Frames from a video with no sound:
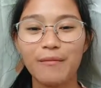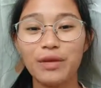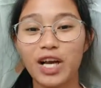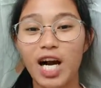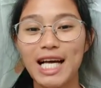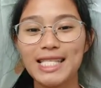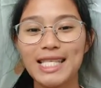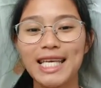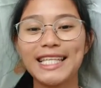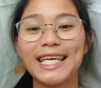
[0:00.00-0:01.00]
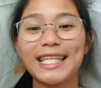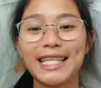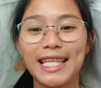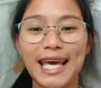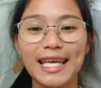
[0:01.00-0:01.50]
because it can
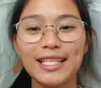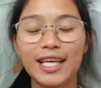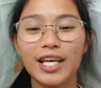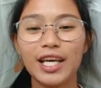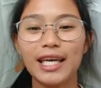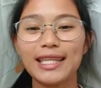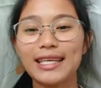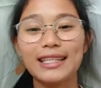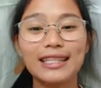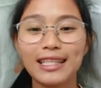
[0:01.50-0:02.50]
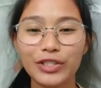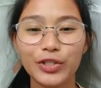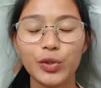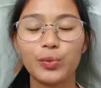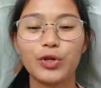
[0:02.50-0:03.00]
lead
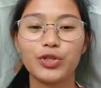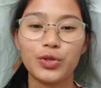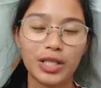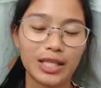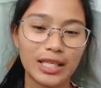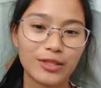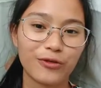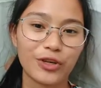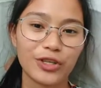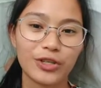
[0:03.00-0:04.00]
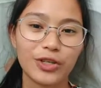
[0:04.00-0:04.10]
to opportunities for